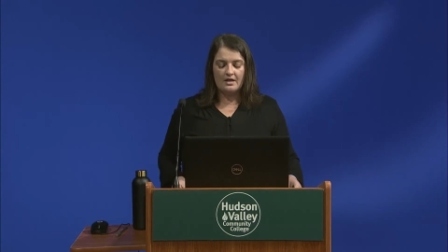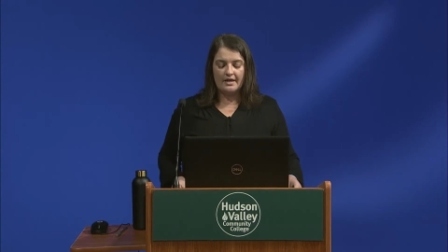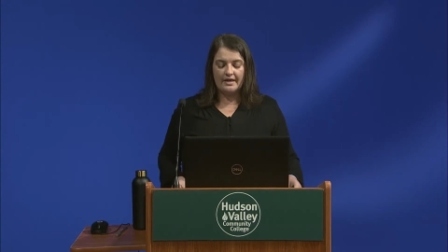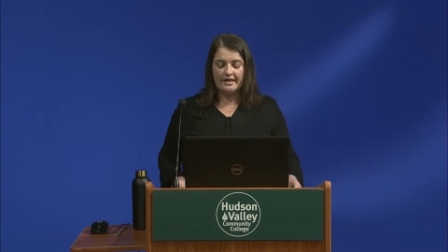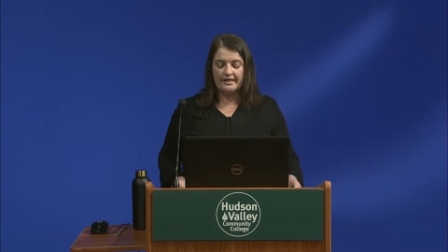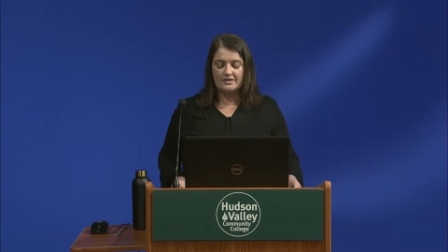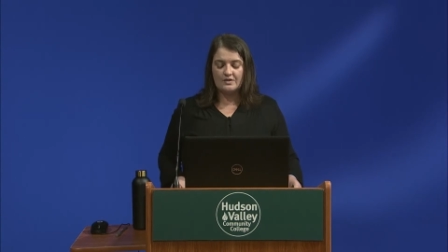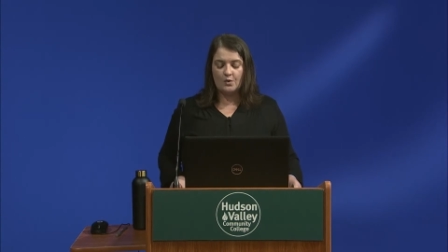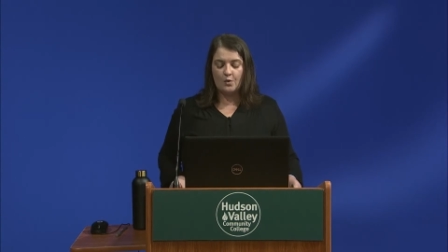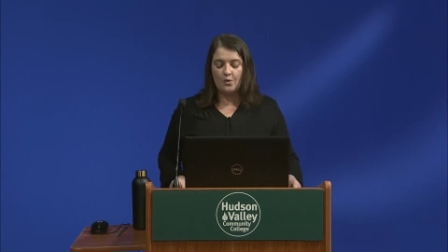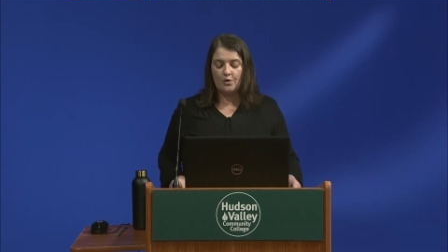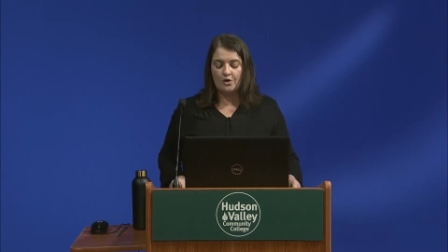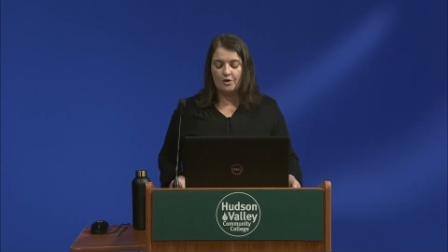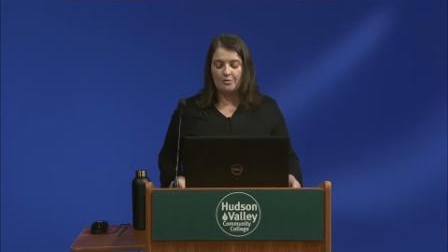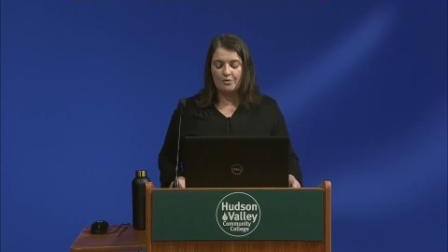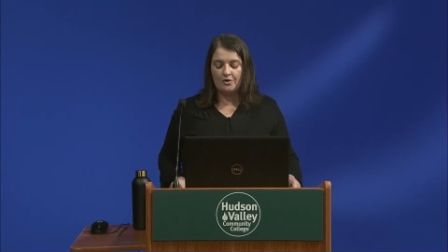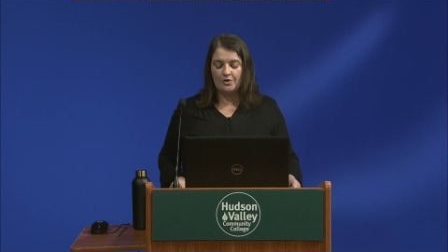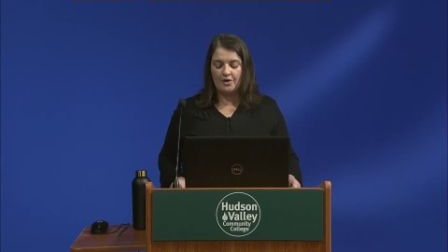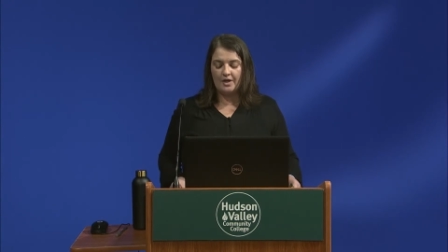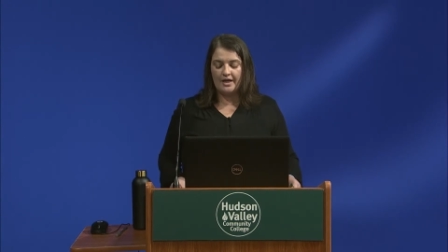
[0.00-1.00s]
It's
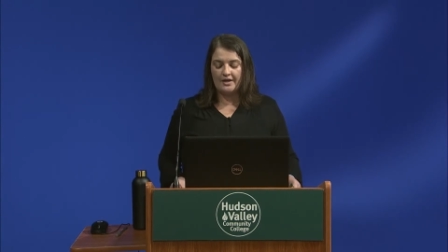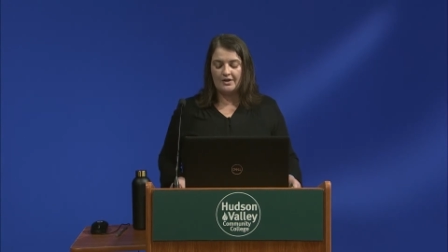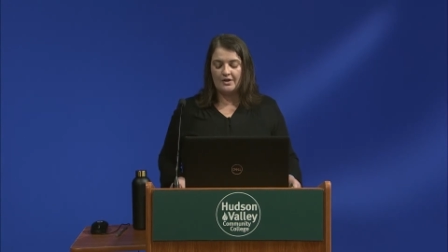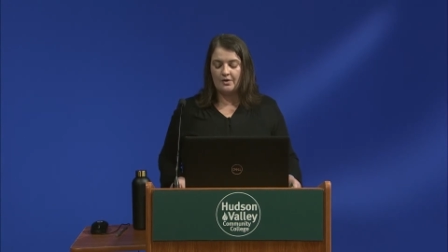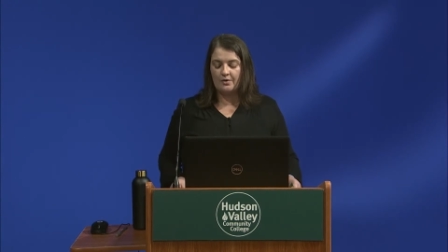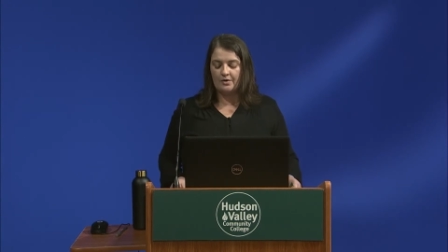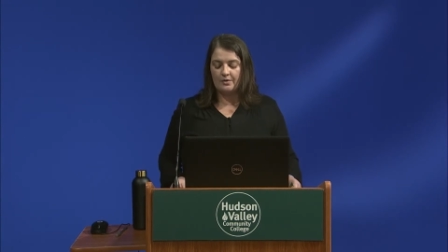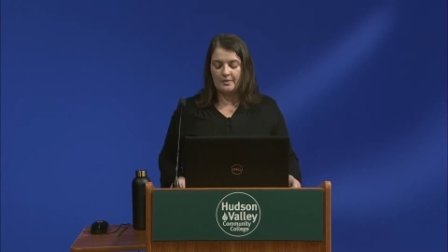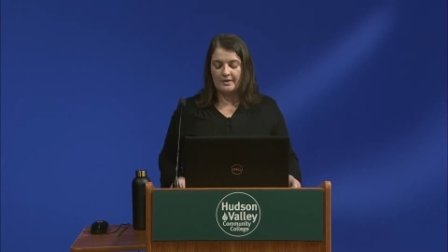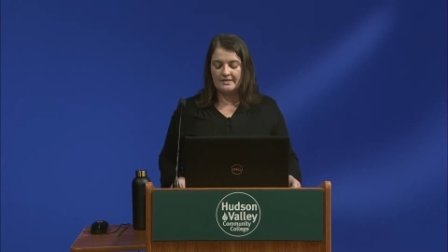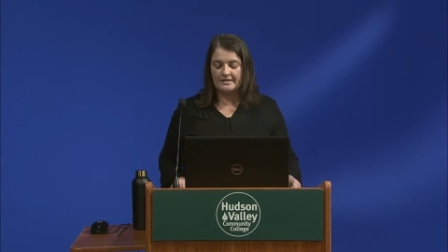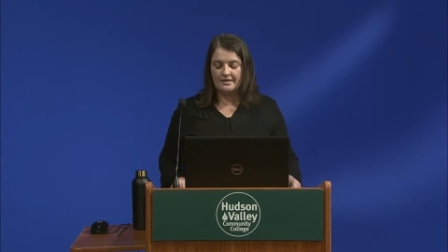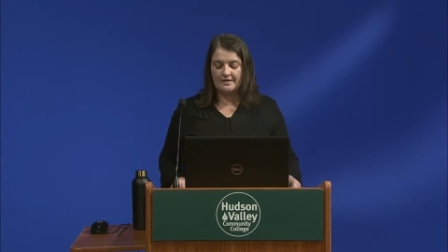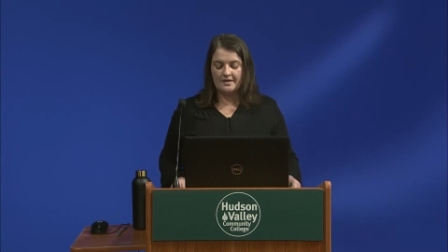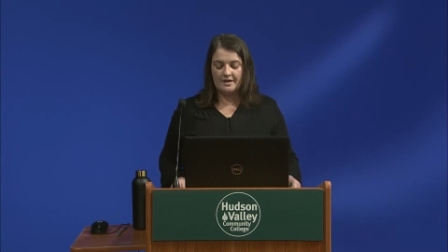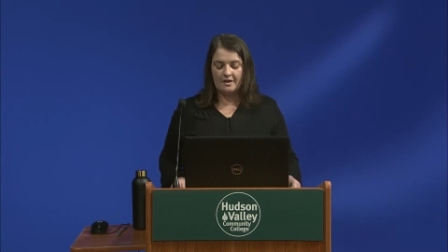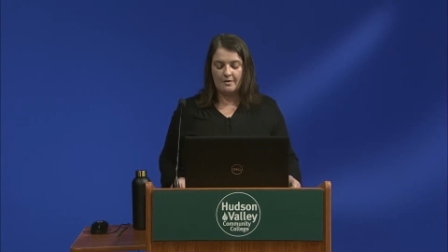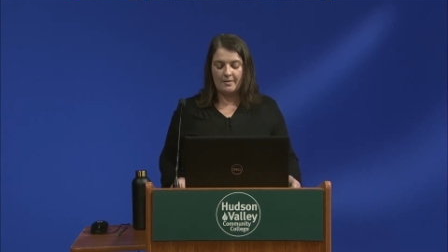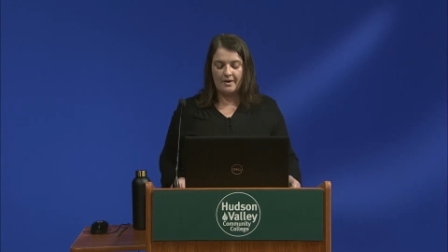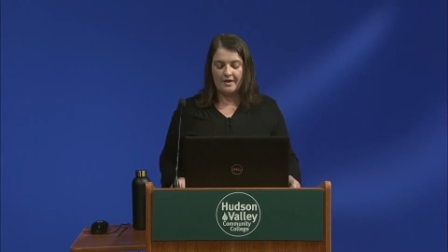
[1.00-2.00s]
horrible and no one wants to
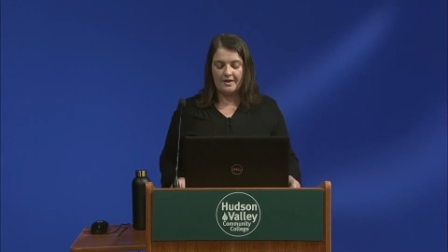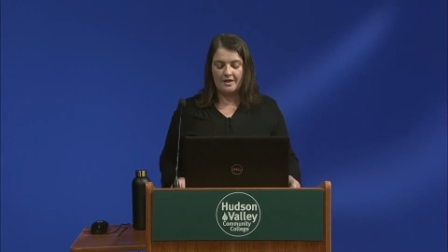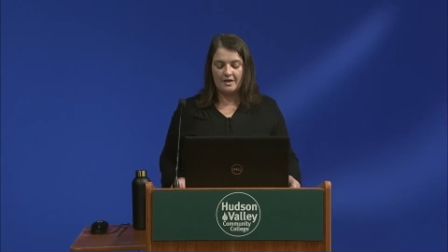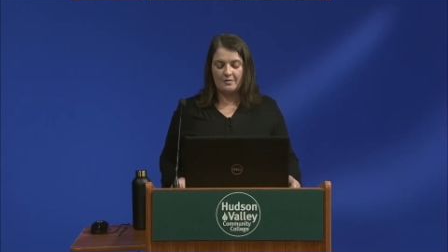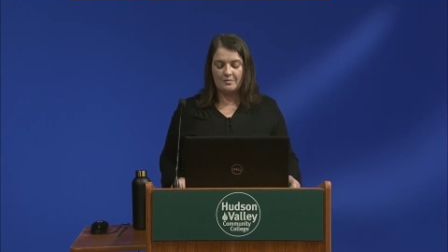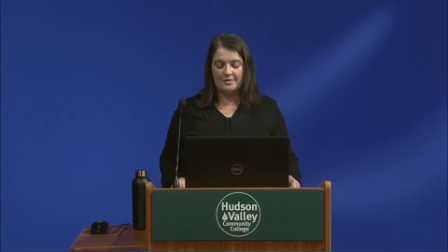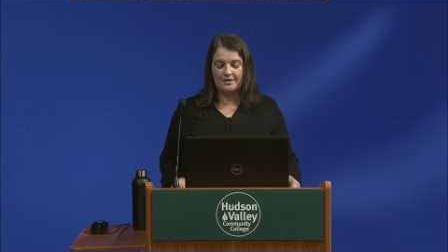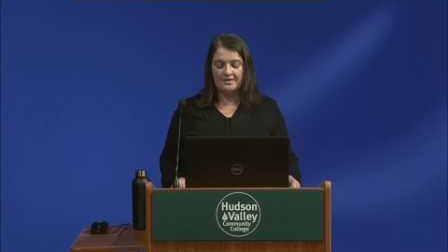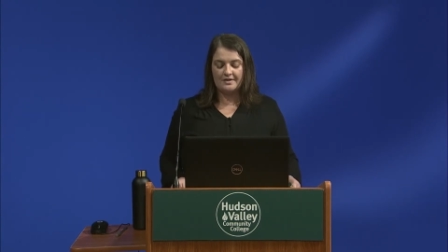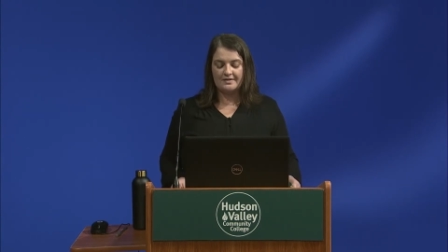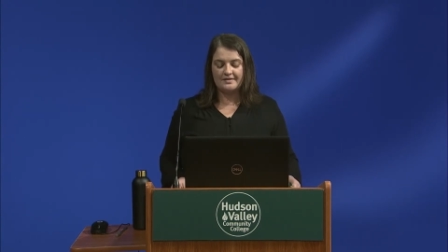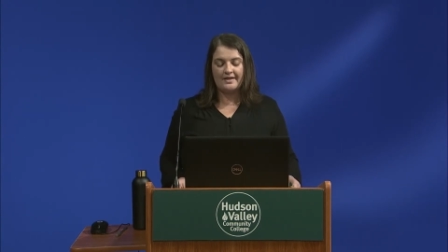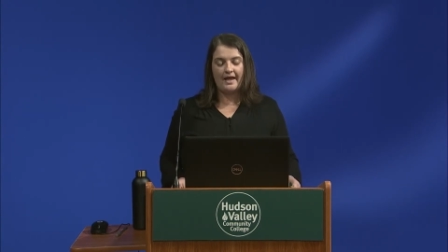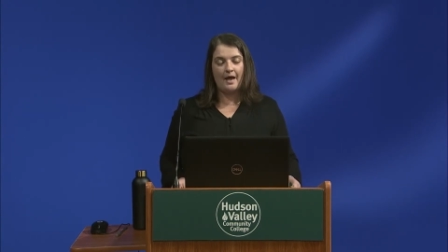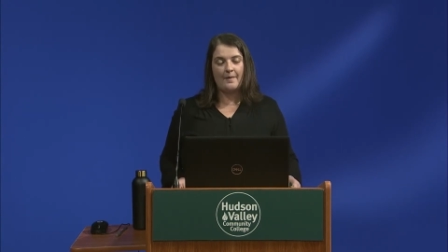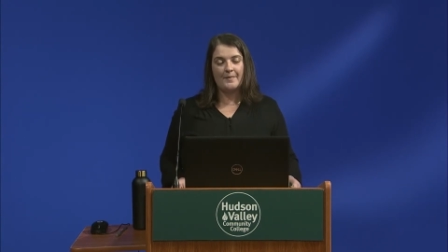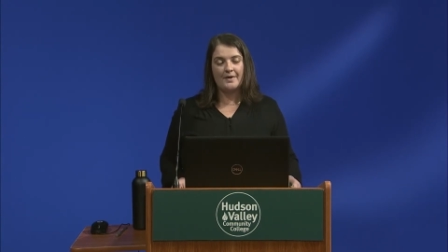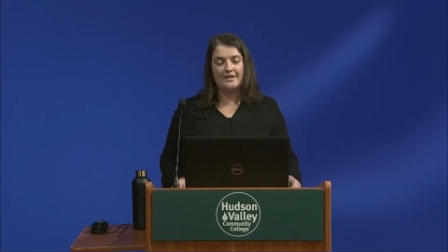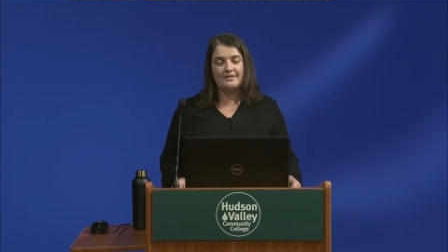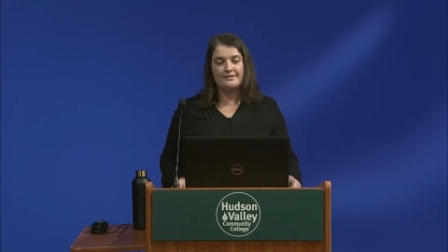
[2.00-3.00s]
think about it, but this
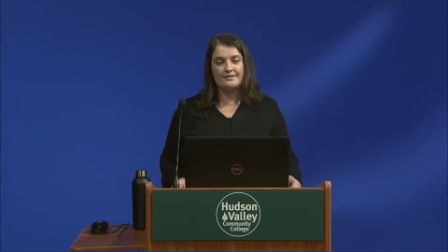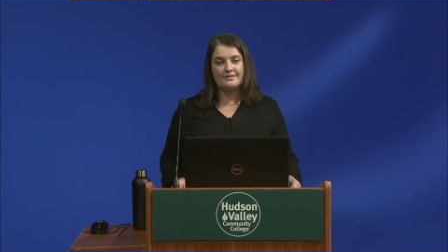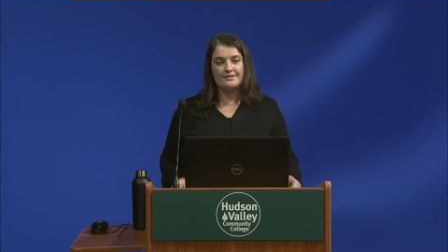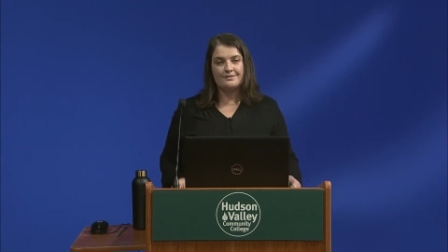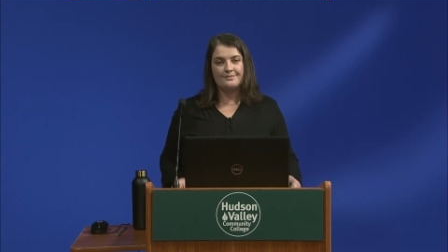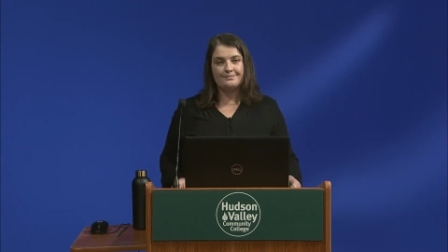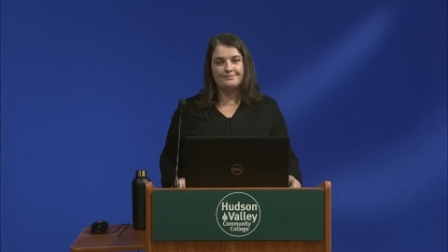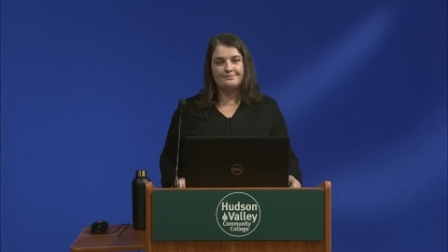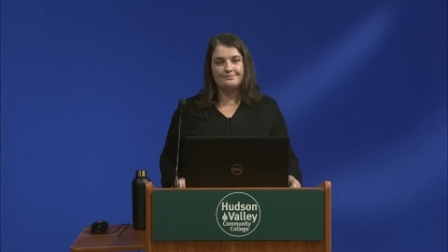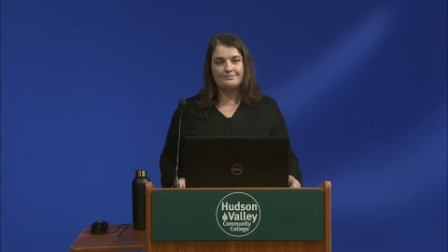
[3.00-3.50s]
happens.